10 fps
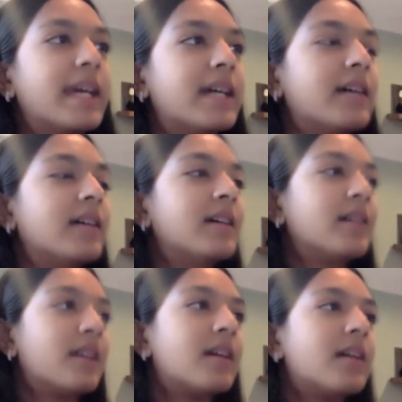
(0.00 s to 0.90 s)
Yeah.
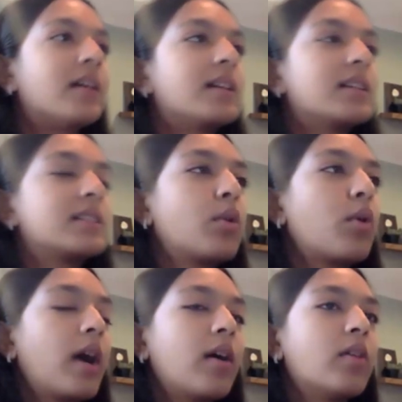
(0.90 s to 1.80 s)

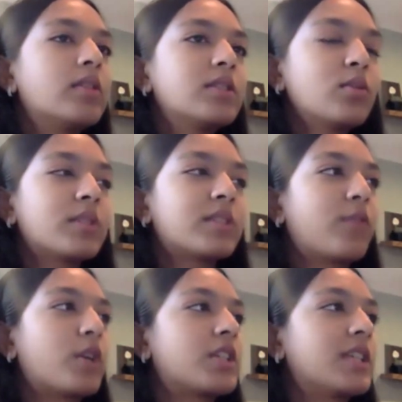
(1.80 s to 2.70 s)
So I also was
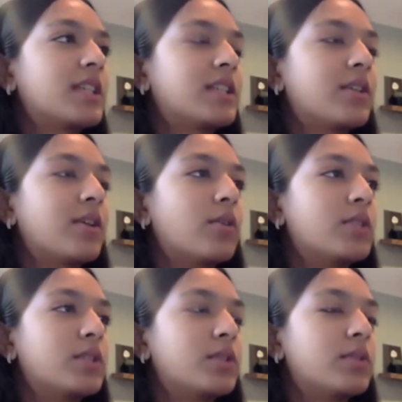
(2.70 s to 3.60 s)
fortunate to go
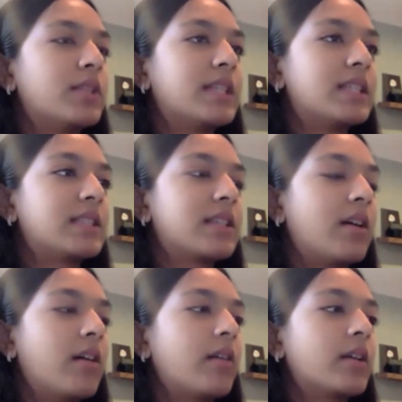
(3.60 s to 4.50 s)
to this
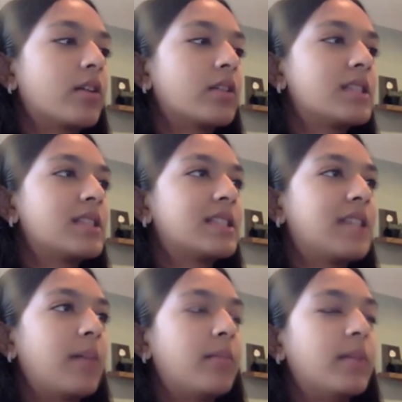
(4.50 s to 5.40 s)
Girls in
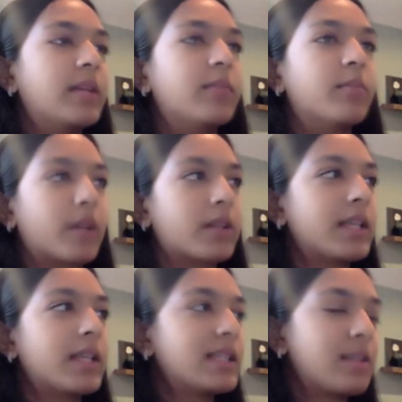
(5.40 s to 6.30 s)
STEM in
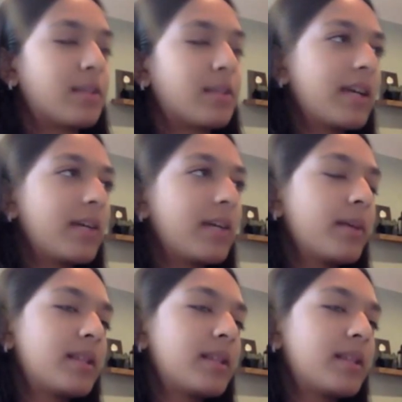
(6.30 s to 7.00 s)
Berkeley summer camp.